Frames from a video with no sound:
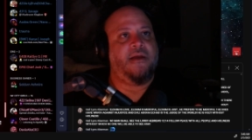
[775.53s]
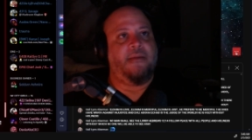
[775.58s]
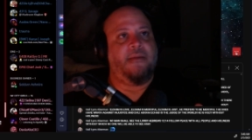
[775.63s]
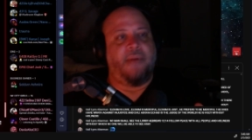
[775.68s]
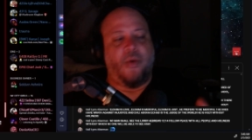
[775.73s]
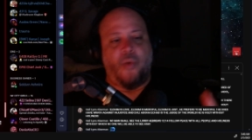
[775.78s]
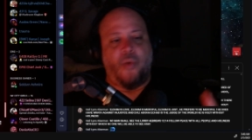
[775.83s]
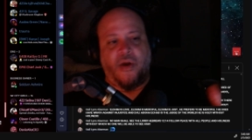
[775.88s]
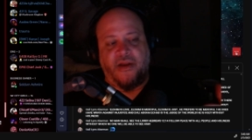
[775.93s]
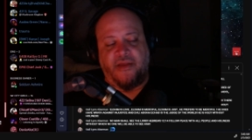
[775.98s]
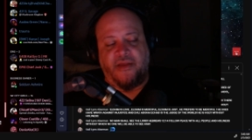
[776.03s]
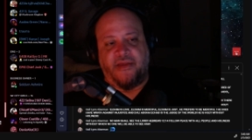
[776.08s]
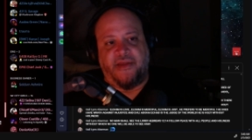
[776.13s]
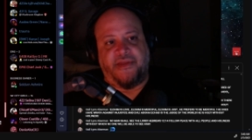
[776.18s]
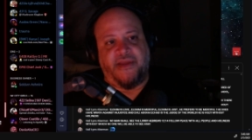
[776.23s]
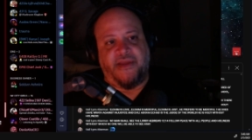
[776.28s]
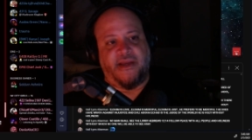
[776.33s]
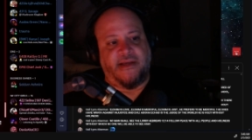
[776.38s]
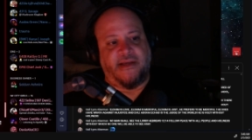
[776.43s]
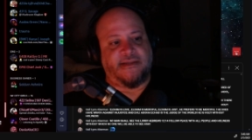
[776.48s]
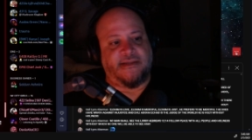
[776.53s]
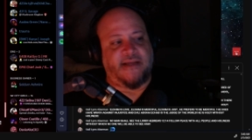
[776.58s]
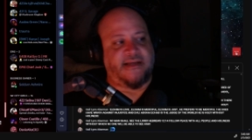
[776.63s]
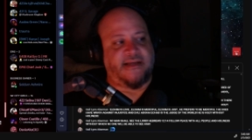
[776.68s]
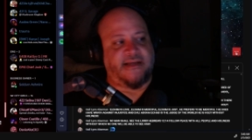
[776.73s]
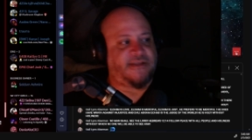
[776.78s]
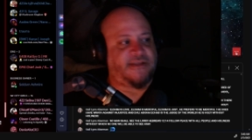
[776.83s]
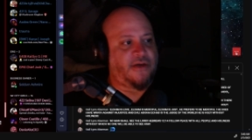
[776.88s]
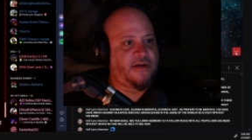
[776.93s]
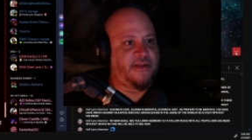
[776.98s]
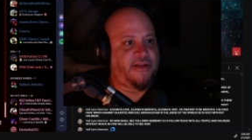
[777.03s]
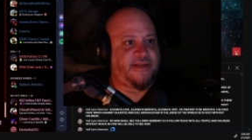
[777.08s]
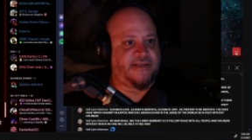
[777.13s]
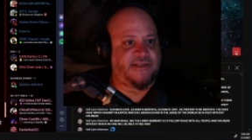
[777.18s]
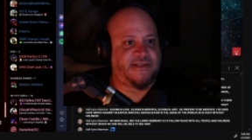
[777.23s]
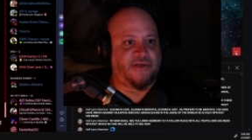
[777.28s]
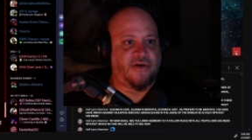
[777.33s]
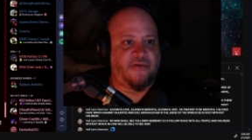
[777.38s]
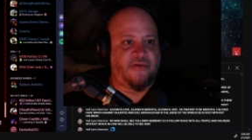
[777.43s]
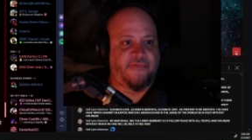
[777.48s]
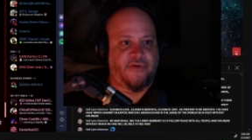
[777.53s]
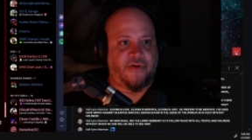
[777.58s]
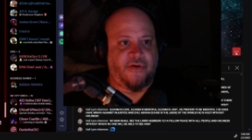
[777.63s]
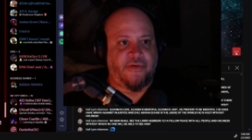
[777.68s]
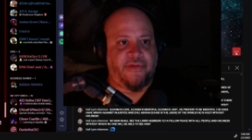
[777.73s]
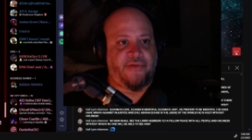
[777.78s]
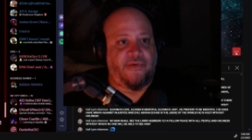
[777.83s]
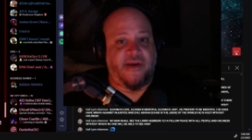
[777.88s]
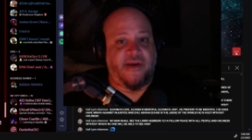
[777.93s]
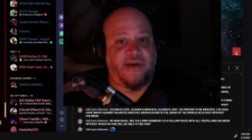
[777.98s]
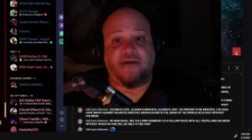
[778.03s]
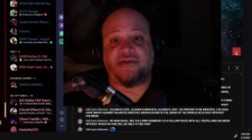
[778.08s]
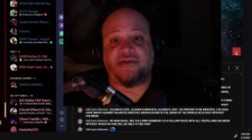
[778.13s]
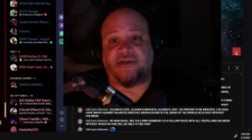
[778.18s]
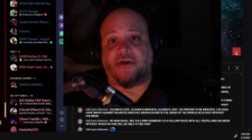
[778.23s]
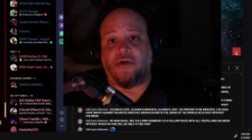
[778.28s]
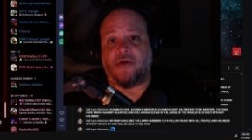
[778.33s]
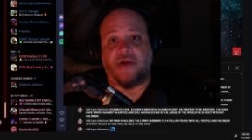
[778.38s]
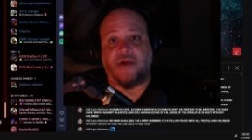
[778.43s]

But one of the things, I started this server 3 years ago,